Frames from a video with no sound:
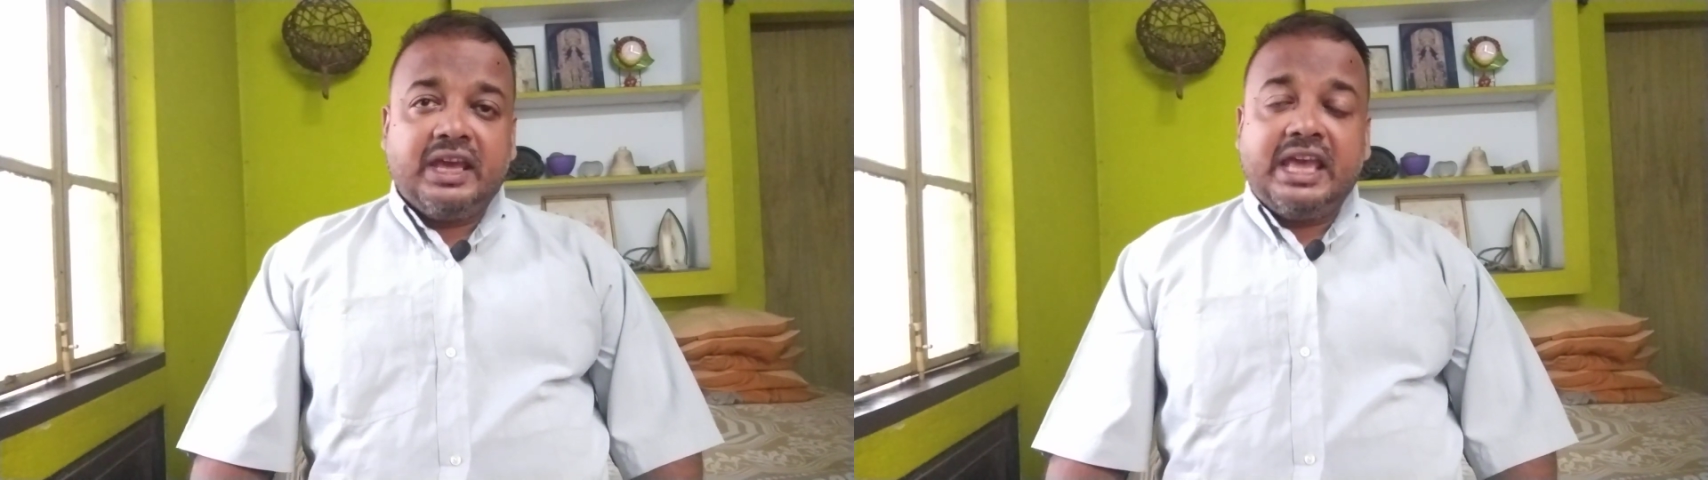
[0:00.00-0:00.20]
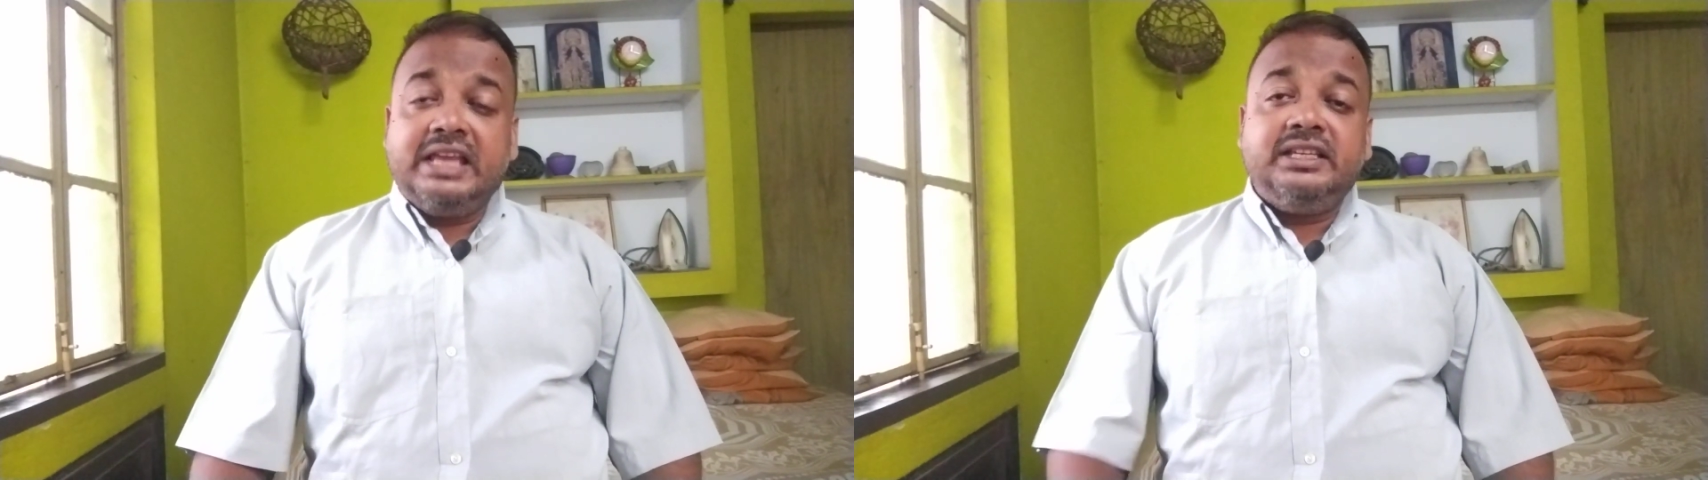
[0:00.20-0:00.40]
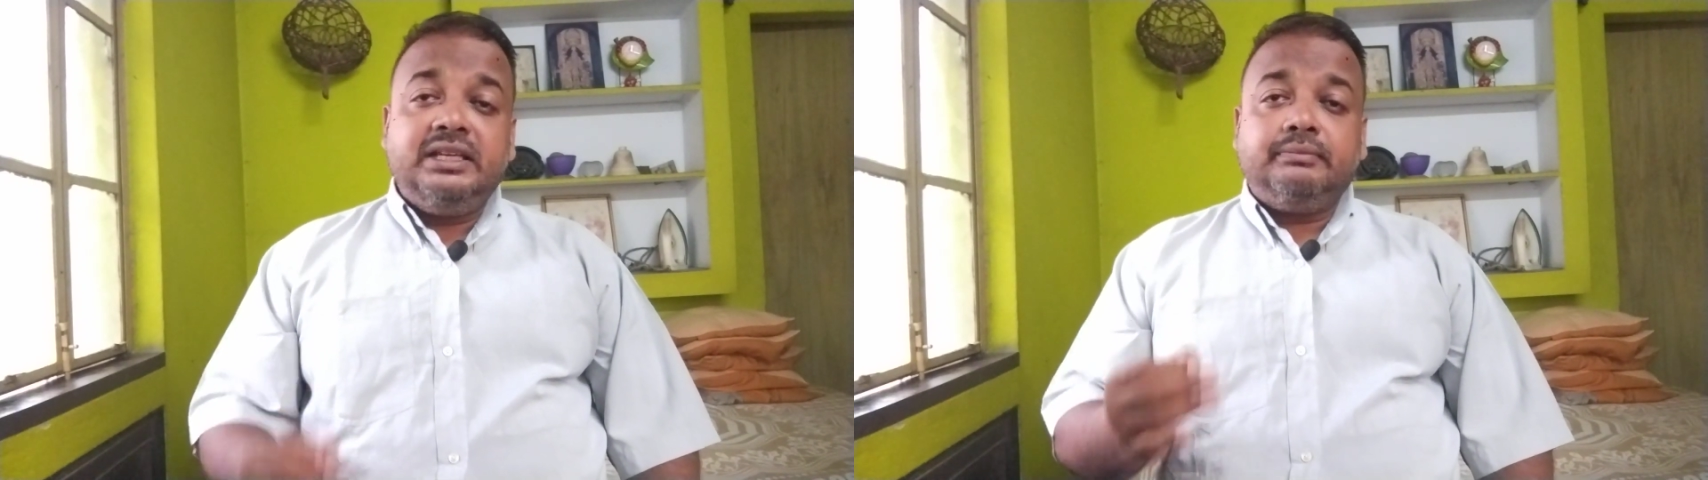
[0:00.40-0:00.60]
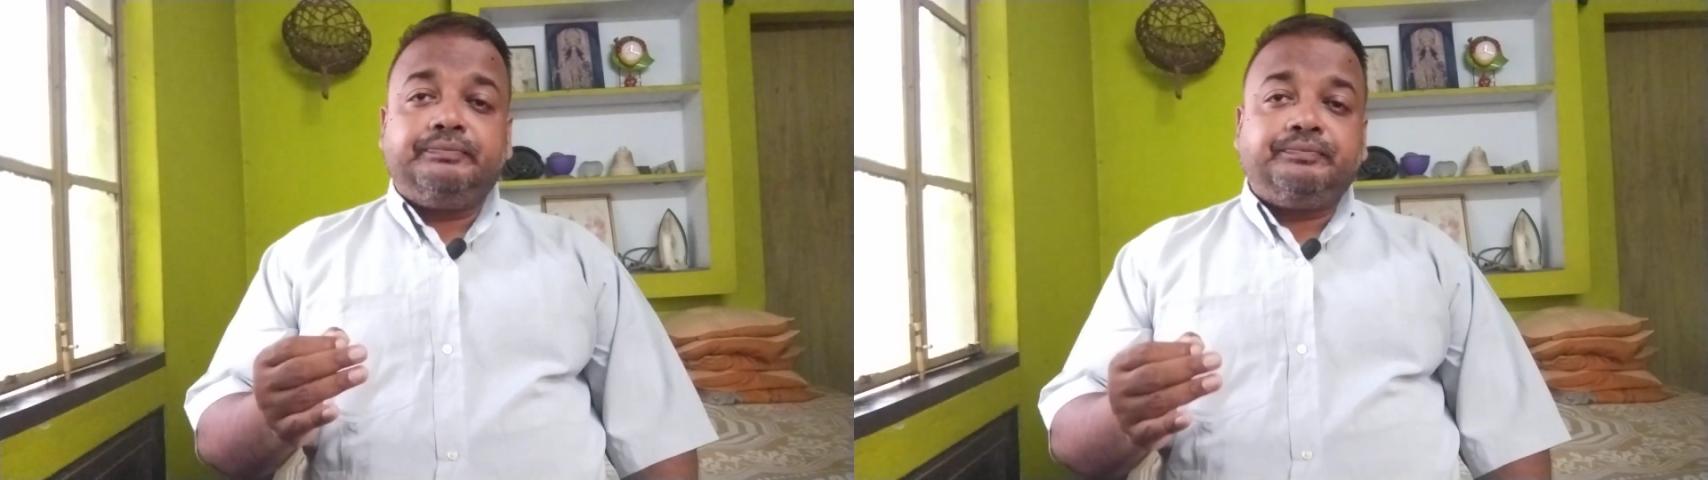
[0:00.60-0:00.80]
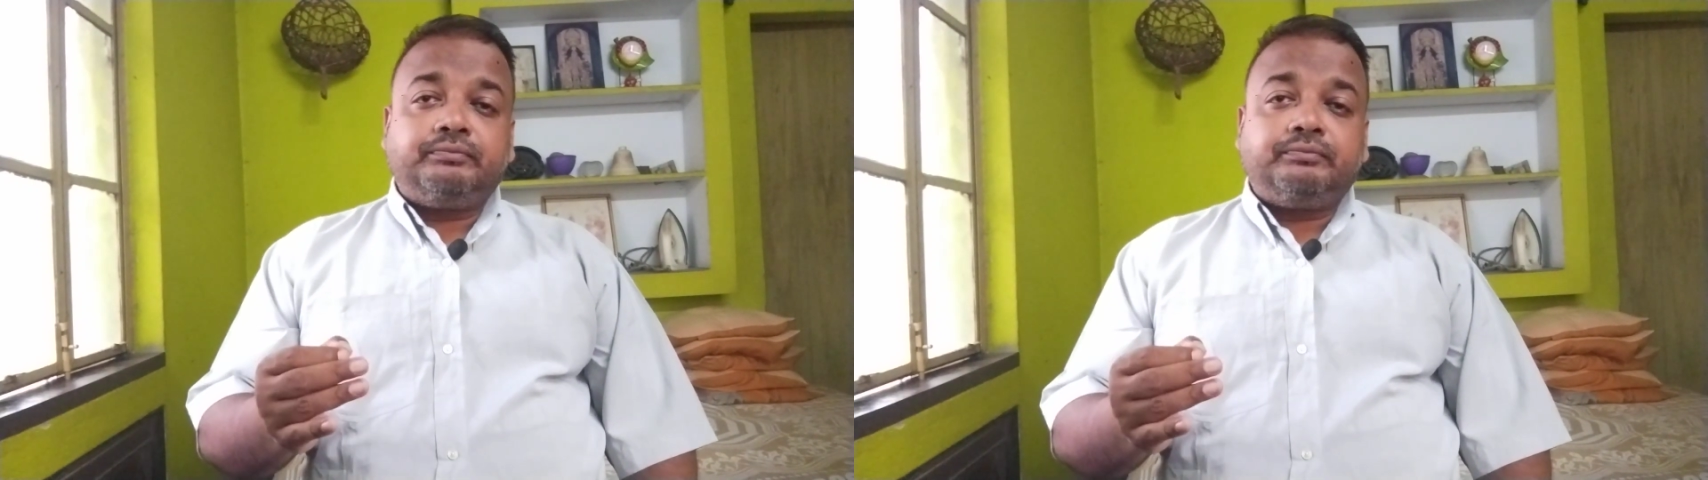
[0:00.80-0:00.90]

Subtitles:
any